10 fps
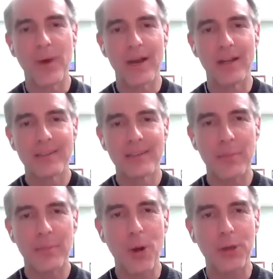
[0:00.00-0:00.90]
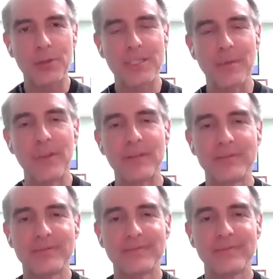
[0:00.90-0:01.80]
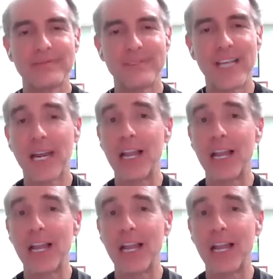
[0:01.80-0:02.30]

while at the park or something. Not a